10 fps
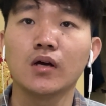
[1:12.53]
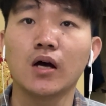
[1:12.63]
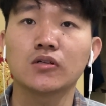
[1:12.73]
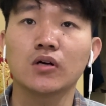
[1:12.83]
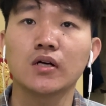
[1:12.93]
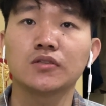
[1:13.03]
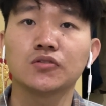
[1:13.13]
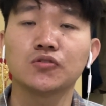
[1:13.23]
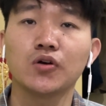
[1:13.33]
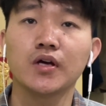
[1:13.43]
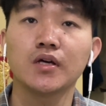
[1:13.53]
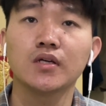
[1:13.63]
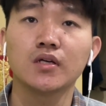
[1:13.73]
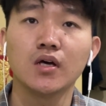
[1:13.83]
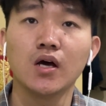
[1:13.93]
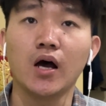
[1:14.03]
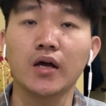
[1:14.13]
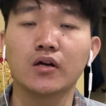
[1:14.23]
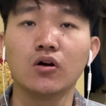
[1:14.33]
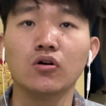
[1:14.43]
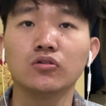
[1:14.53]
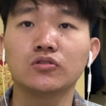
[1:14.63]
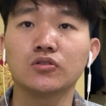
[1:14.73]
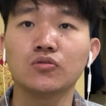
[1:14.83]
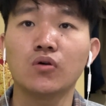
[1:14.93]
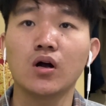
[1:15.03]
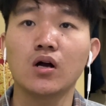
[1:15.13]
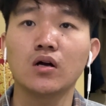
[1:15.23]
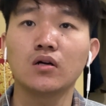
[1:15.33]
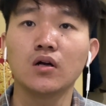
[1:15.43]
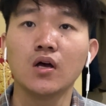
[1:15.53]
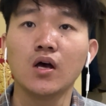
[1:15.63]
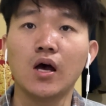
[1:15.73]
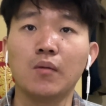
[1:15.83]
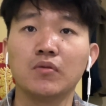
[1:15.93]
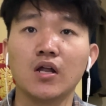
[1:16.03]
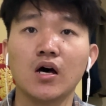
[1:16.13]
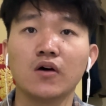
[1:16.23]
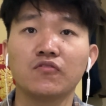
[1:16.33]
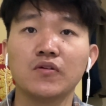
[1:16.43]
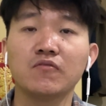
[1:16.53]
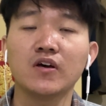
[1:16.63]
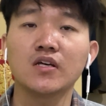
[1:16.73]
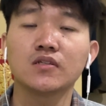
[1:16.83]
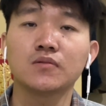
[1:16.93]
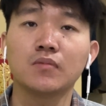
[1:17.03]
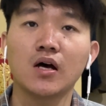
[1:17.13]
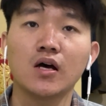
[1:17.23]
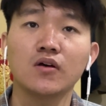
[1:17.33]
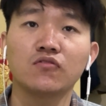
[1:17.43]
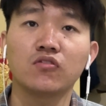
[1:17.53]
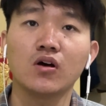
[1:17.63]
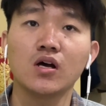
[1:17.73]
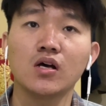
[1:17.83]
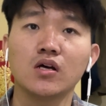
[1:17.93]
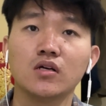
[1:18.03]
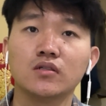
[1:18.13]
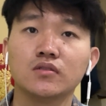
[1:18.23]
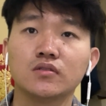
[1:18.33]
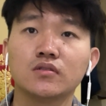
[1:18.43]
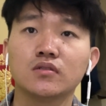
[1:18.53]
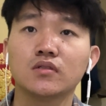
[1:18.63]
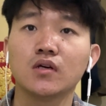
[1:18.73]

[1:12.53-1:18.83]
I try to read, I go to work, I'm laughing with my friends,